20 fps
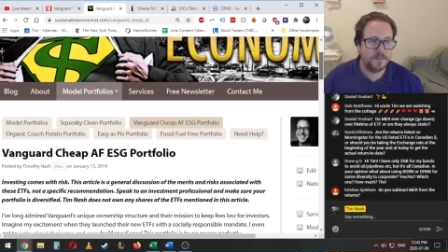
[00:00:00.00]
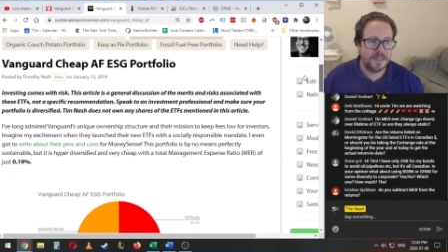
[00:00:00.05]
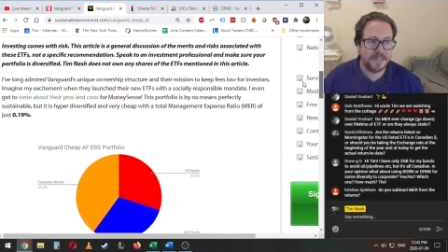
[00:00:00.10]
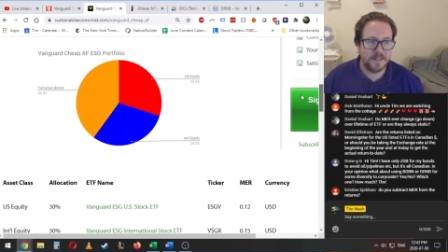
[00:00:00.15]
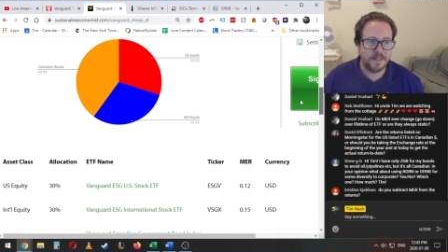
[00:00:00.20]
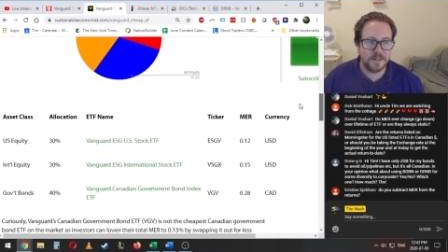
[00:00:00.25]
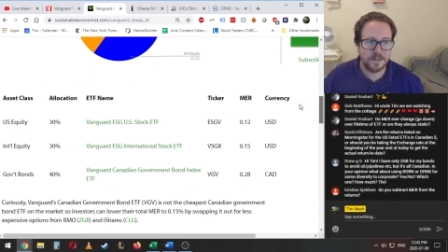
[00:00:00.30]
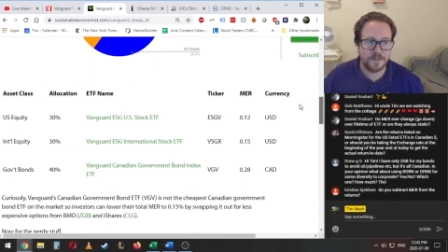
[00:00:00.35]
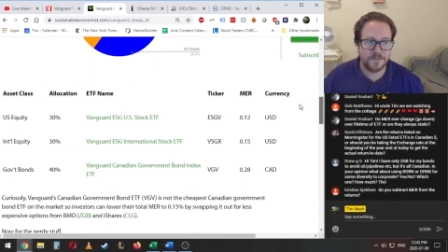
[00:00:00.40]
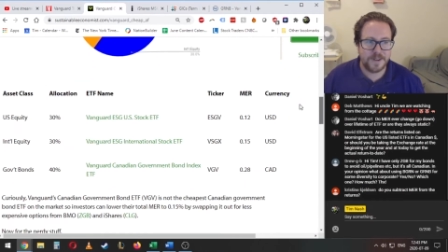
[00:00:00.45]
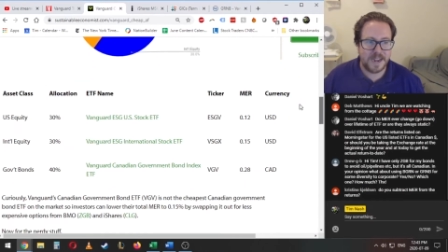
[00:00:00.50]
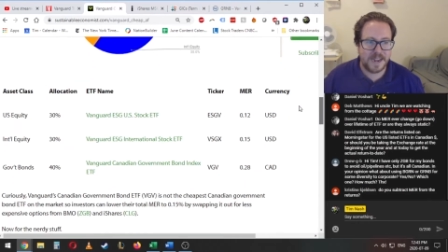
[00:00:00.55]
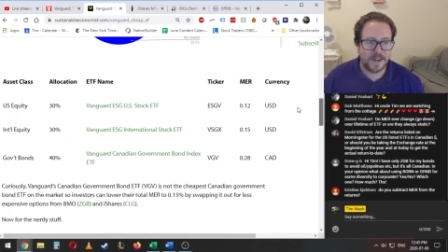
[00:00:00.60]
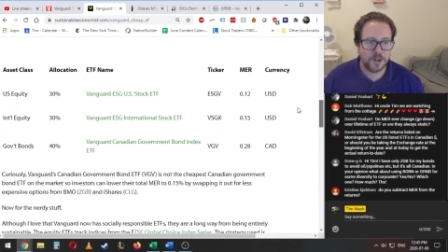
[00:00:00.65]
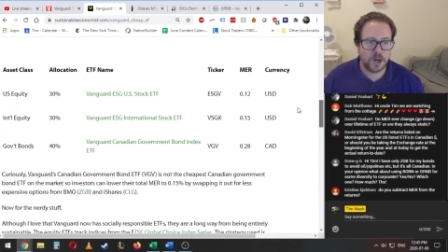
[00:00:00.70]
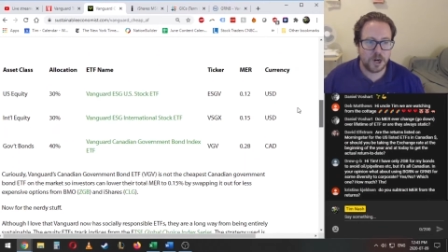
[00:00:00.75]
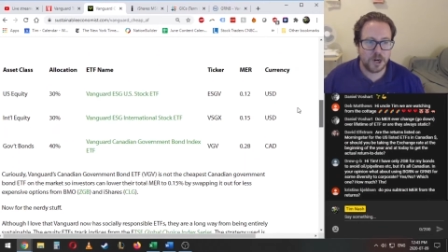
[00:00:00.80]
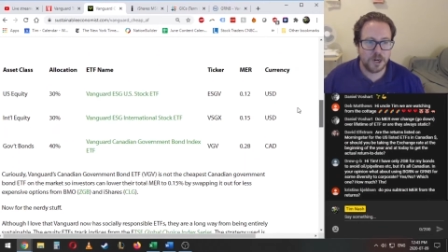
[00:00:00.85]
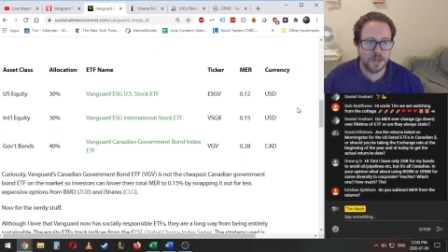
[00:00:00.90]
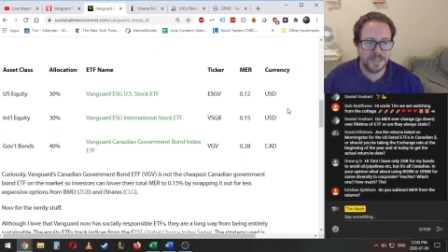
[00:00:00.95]
in this
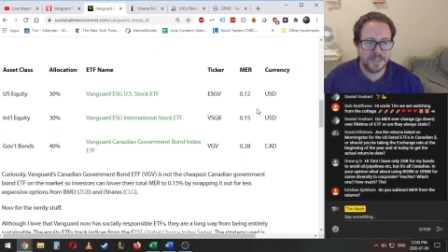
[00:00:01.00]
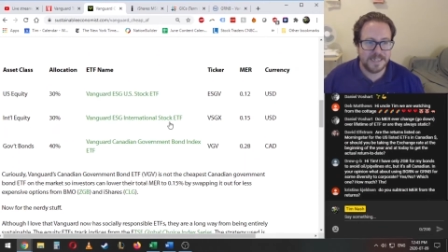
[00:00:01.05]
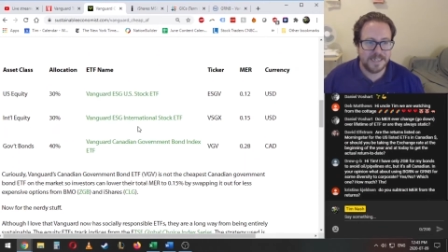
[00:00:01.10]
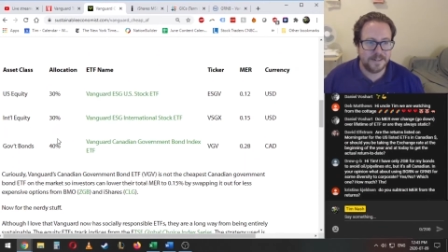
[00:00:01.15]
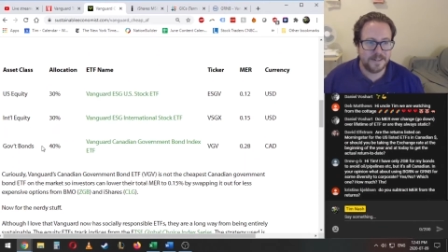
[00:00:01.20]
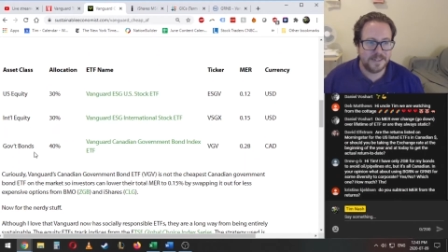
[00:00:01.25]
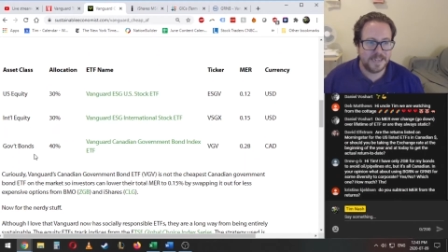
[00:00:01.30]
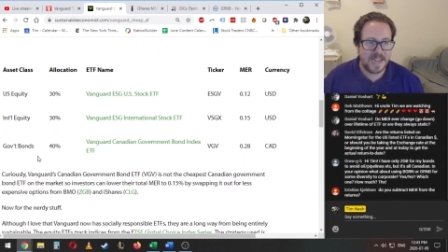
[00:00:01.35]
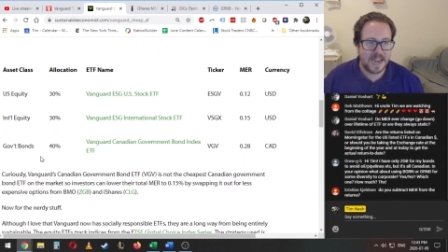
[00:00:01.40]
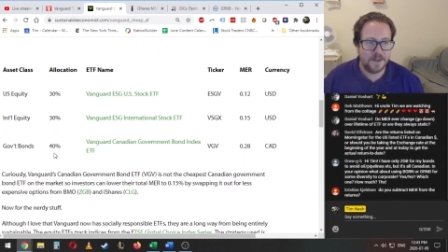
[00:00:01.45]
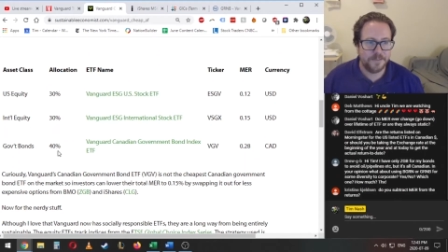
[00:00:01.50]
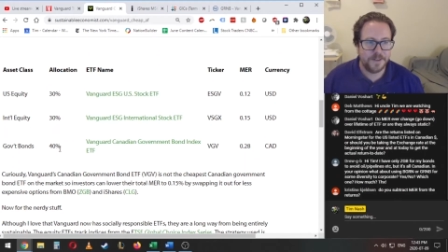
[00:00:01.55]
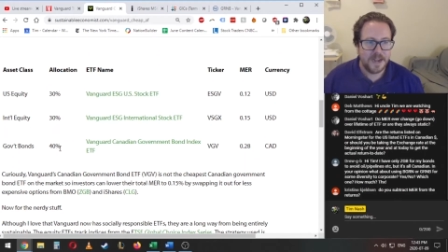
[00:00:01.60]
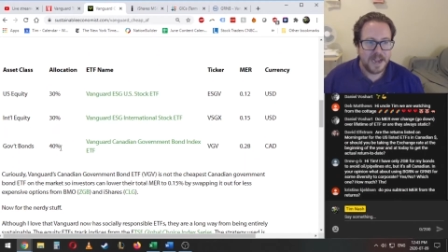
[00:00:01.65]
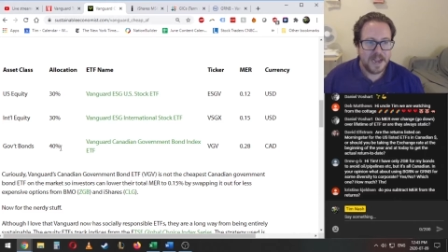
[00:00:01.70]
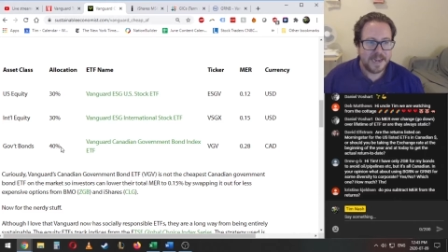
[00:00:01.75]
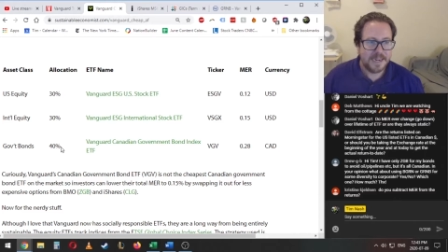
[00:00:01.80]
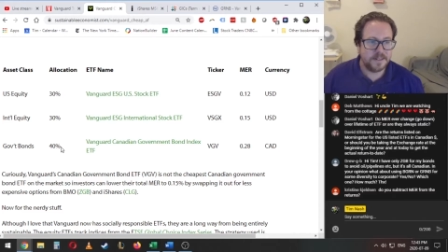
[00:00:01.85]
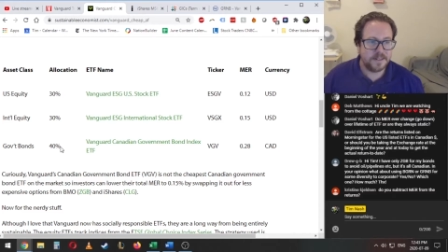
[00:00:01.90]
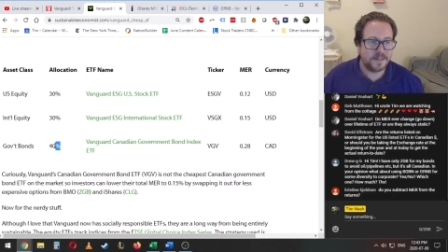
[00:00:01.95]
Vanguard ETF,
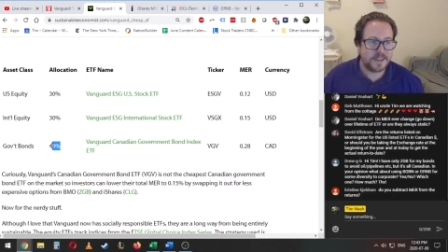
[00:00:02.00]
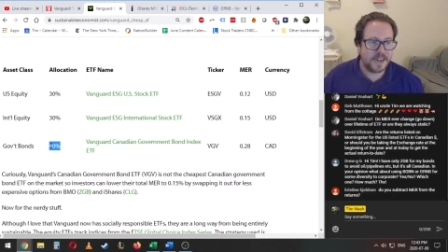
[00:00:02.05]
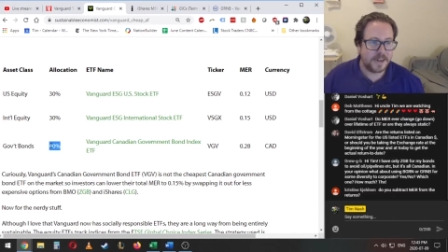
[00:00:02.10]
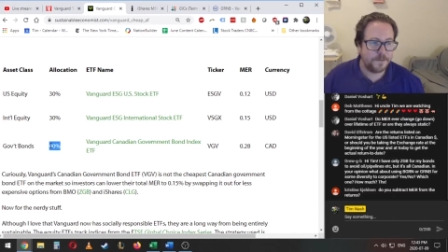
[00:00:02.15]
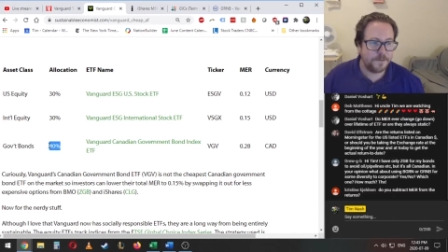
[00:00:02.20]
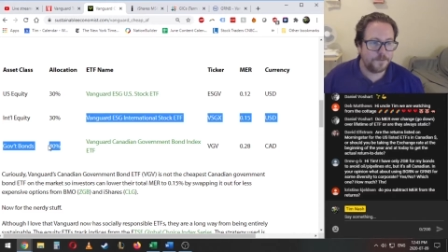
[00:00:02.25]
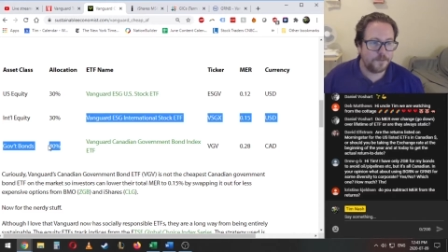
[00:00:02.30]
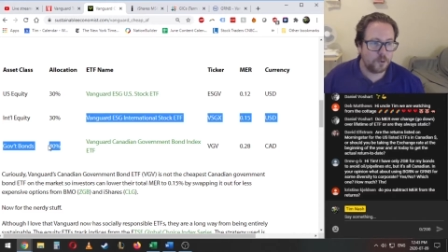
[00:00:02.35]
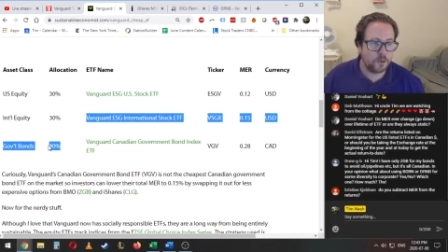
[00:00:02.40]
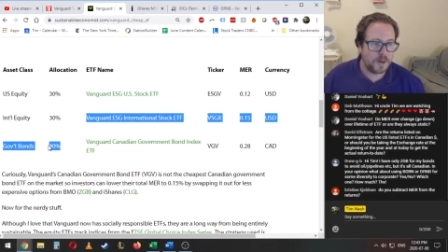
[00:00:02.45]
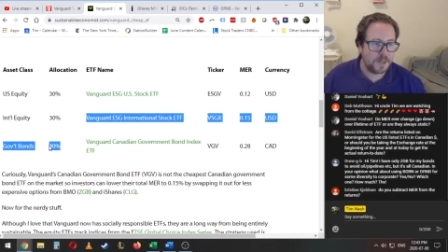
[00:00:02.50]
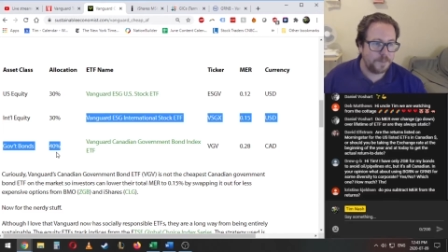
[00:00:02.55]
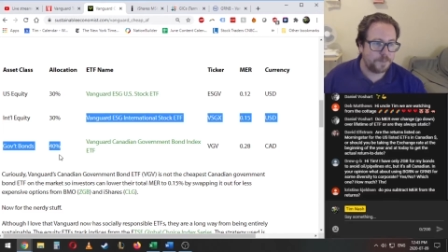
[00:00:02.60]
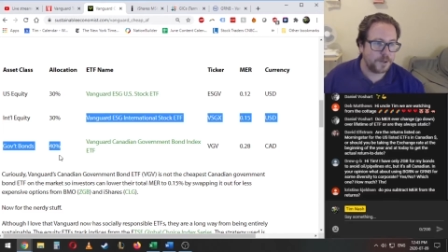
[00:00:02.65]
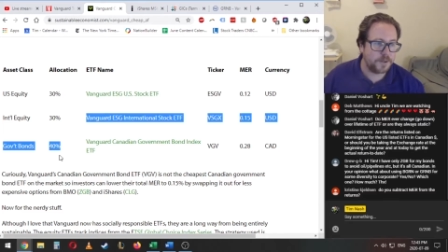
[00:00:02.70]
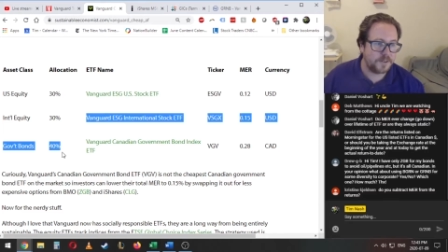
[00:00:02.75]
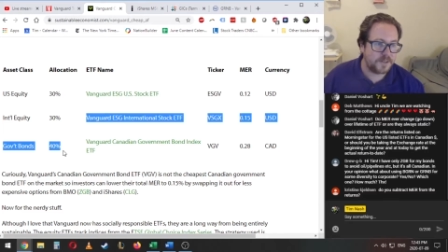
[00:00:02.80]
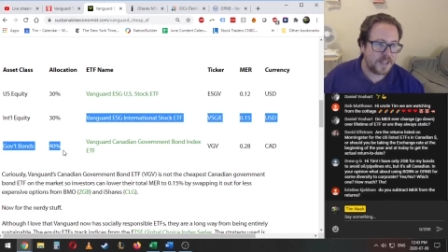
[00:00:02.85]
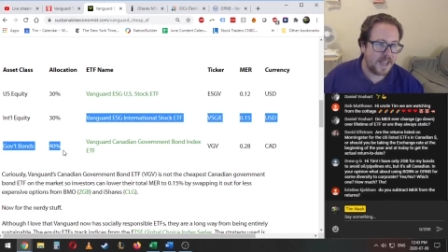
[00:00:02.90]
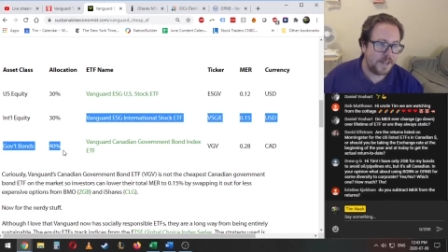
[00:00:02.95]
instead of
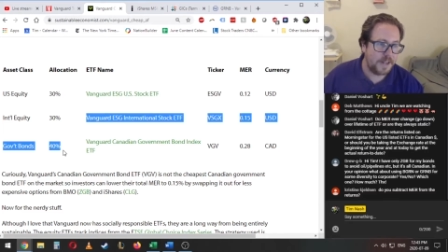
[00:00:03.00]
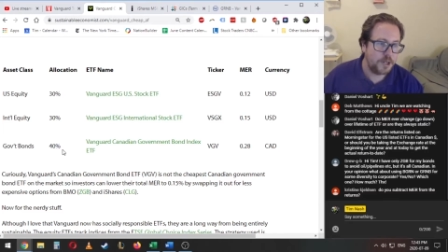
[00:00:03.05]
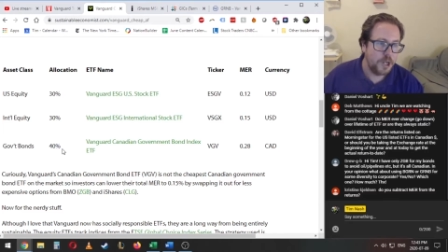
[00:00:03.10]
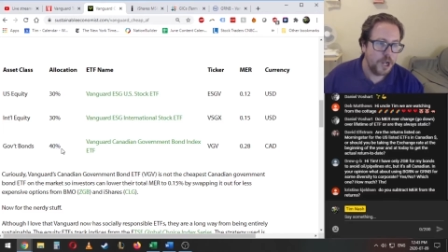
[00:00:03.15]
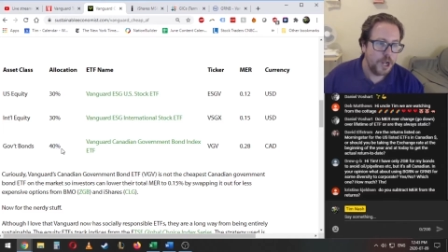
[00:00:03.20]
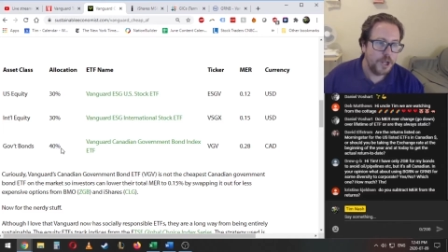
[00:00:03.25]
40%,